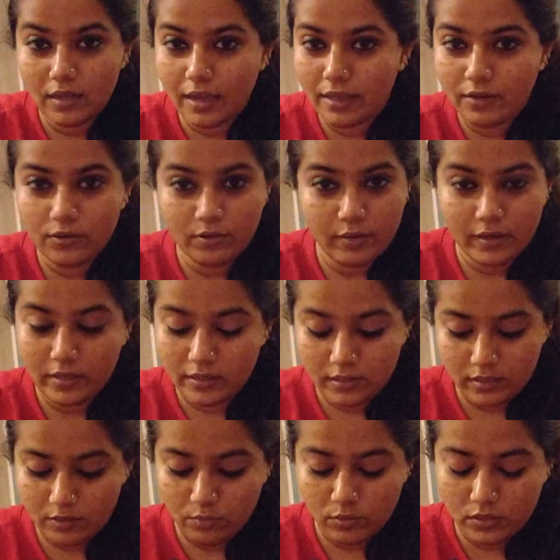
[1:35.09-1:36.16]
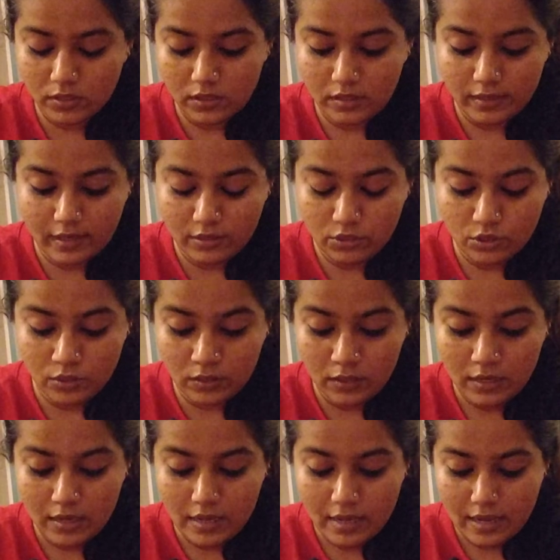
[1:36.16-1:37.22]
don't know, it wasn't intentional.
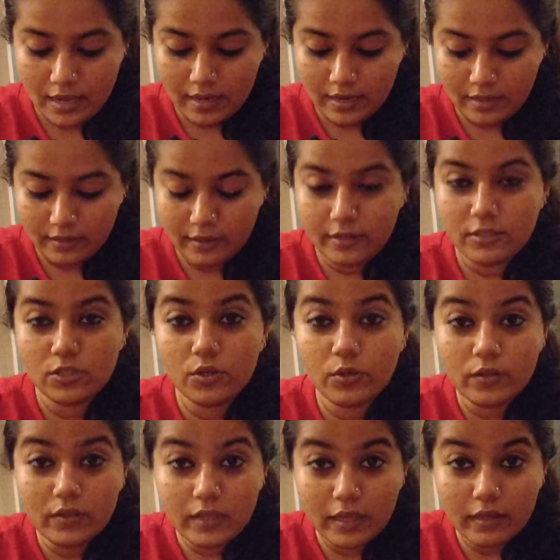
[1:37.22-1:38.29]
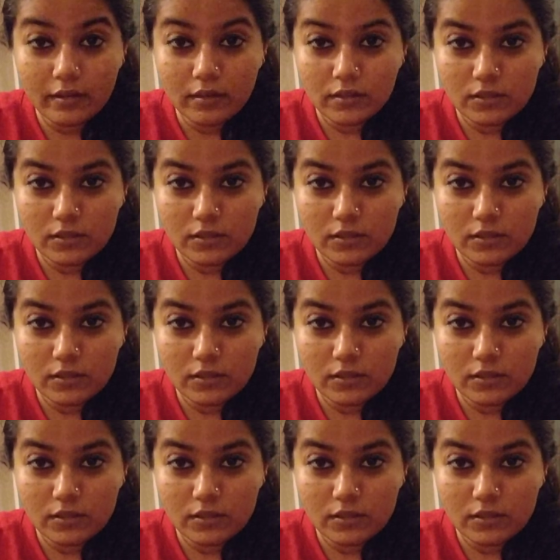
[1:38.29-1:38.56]
And I think it's a good thing.